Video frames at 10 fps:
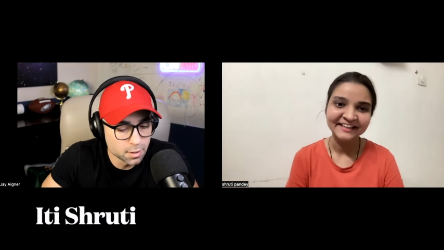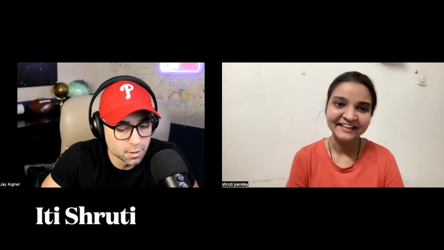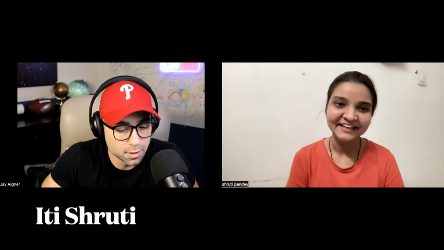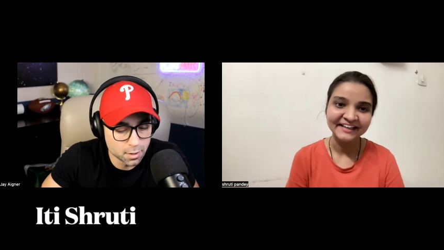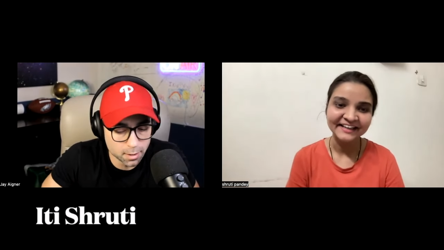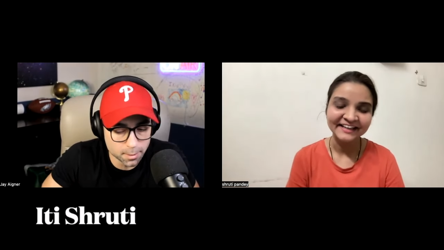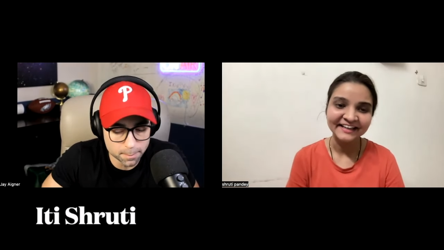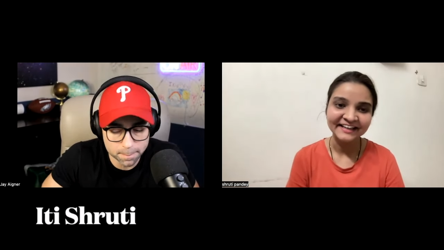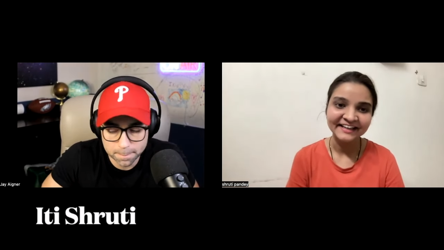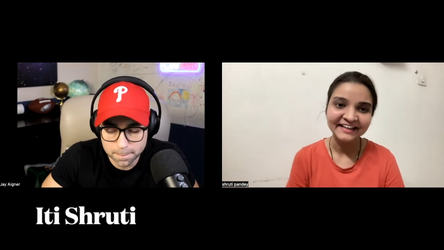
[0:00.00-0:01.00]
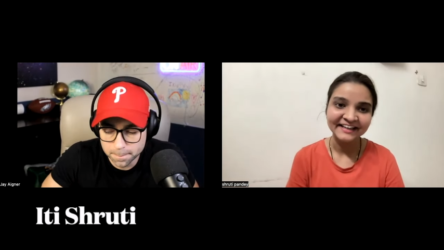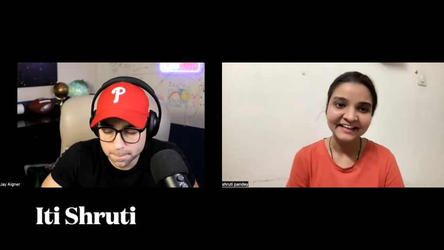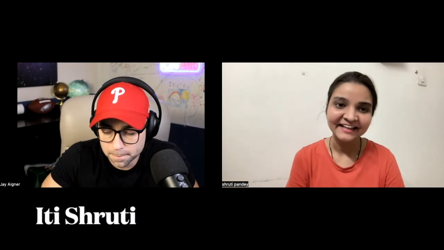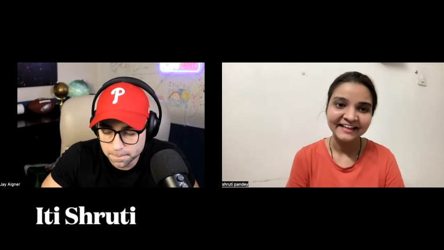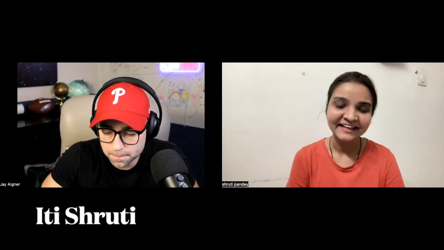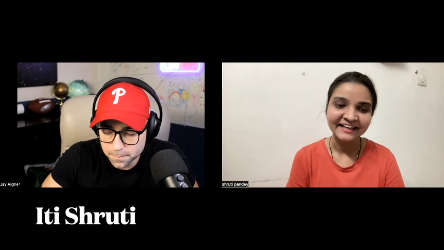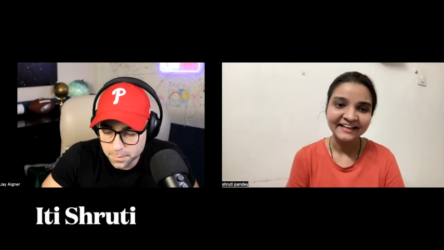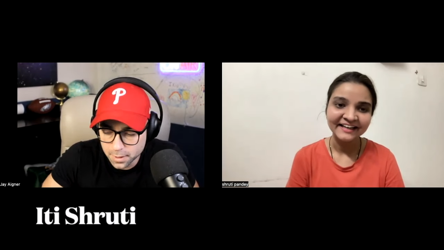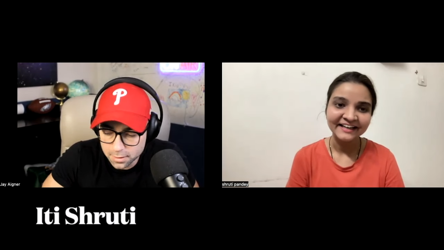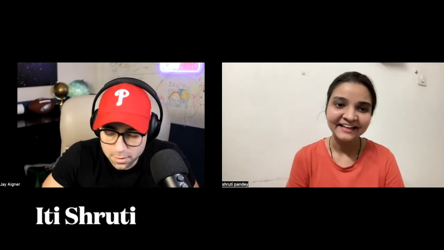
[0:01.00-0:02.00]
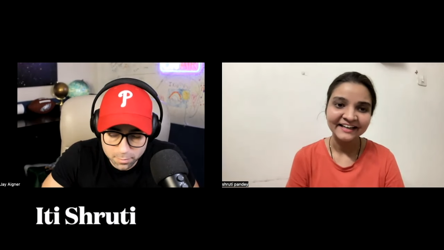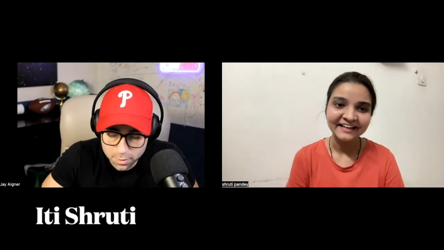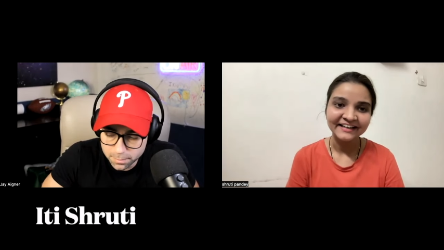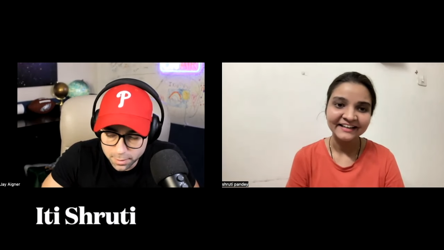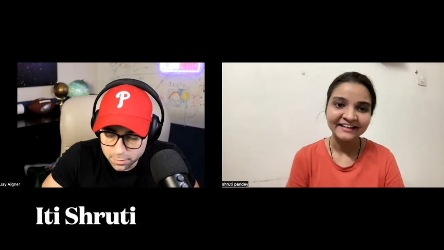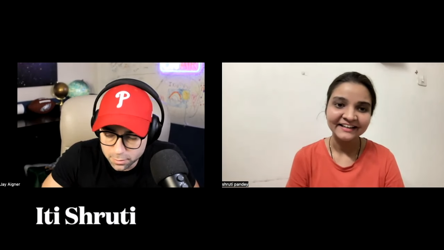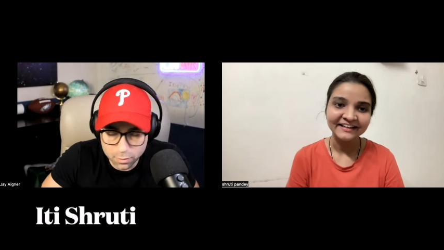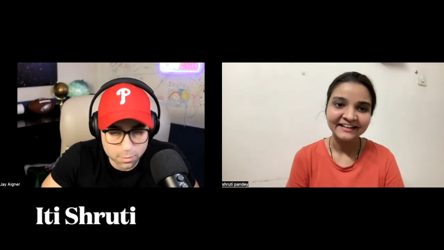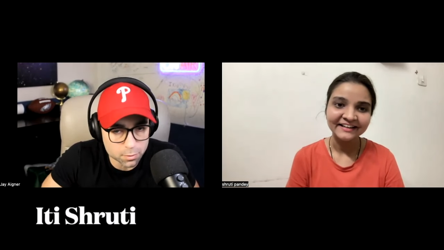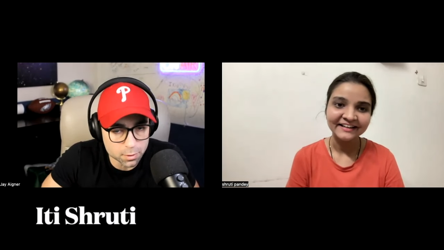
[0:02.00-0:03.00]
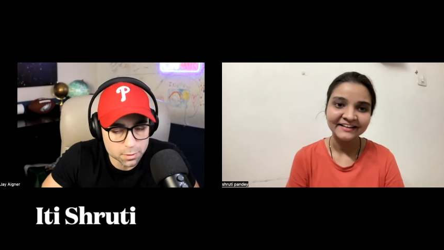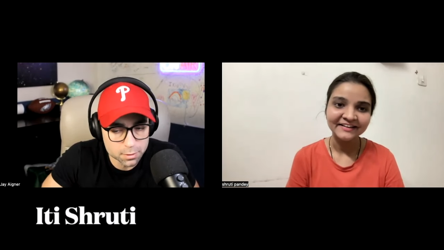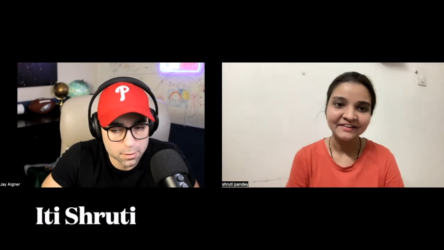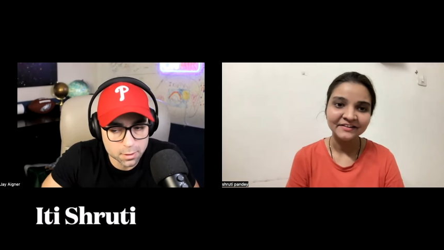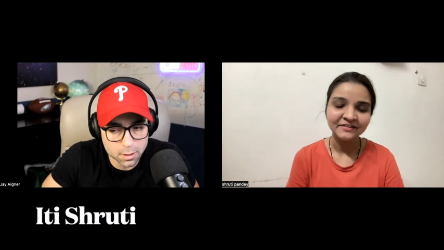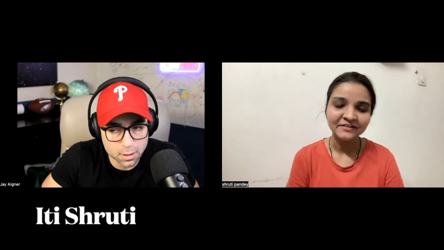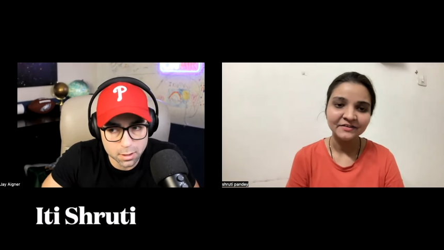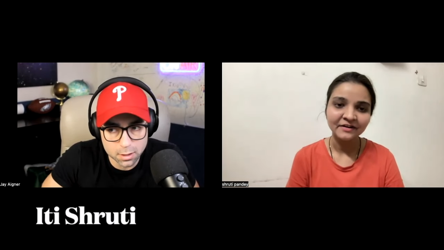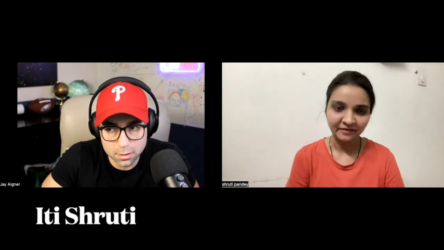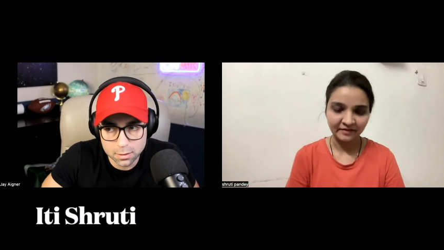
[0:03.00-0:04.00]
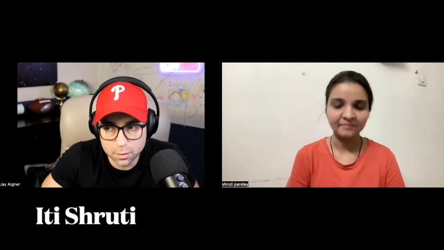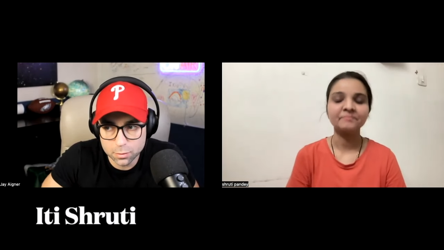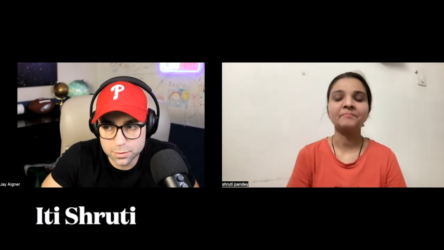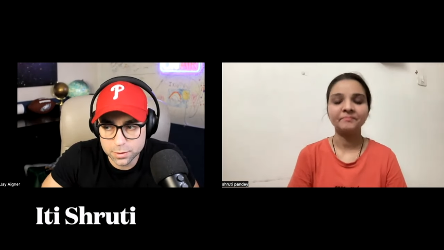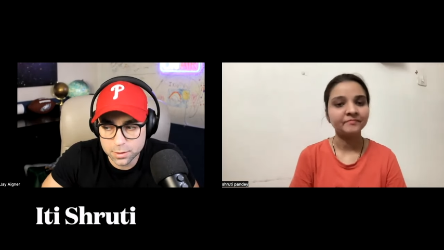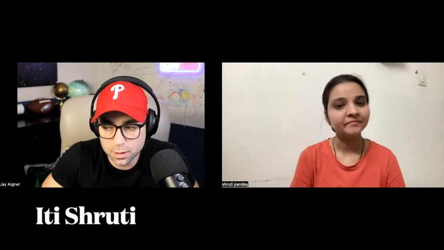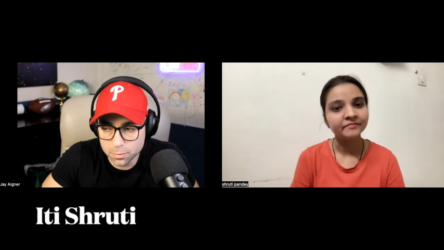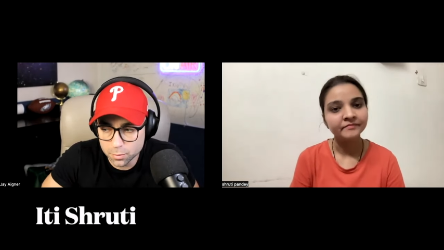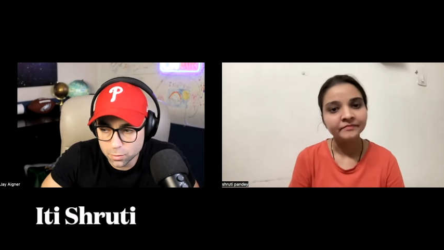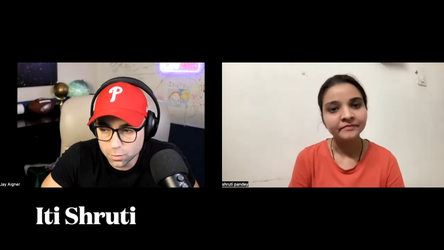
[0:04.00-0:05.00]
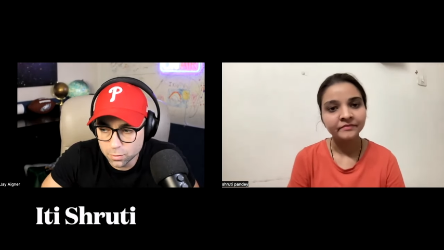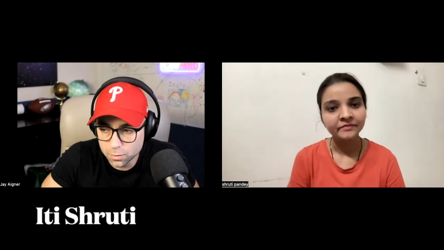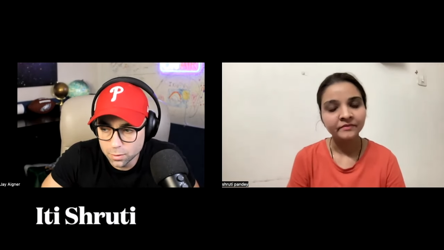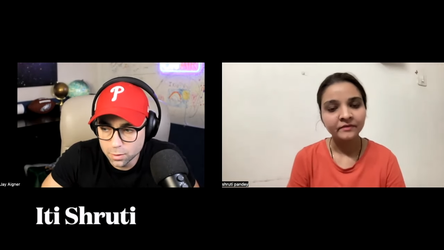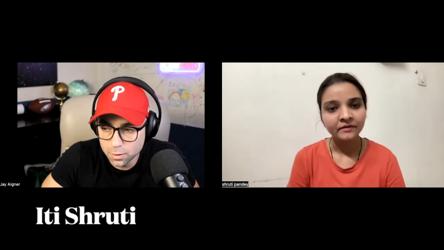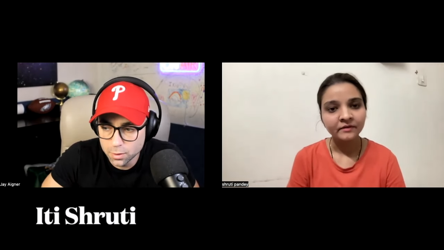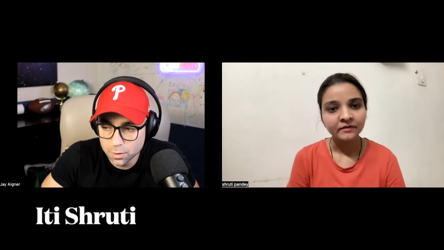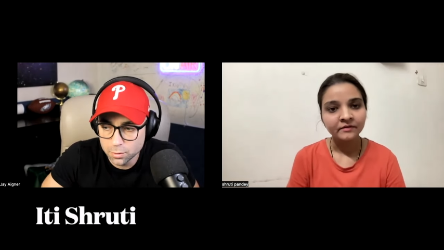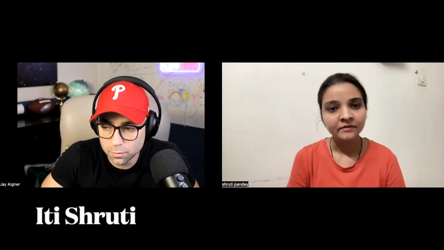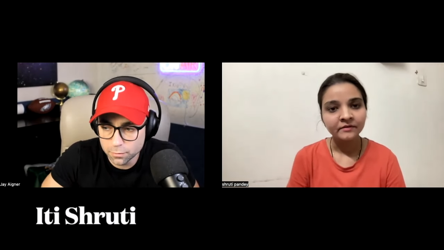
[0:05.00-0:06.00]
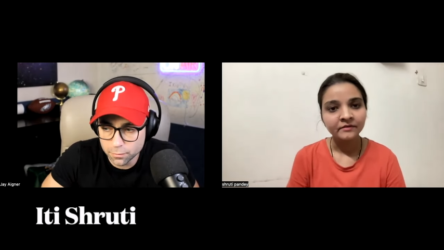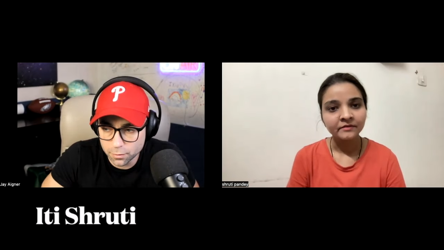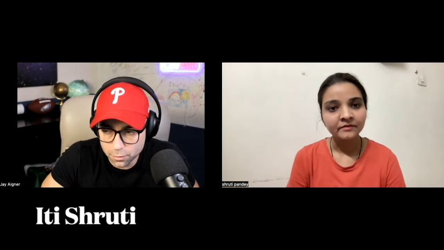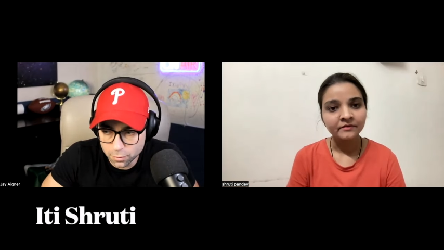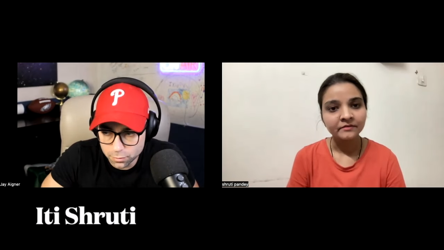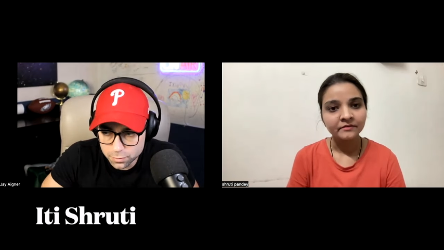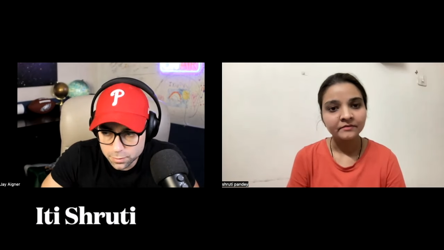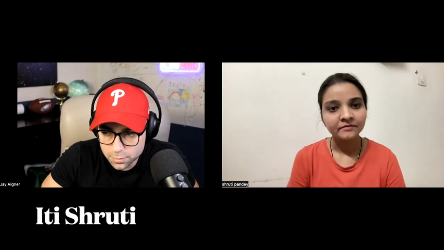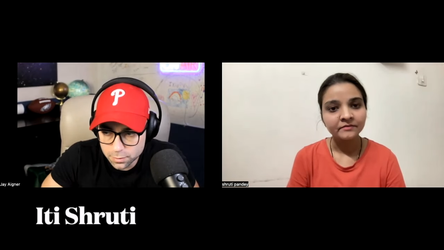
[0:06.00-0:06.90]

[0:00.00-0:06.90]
Speaker 1: Um, I think ma- mainly through Upwork. Uh, there was a couple referrals.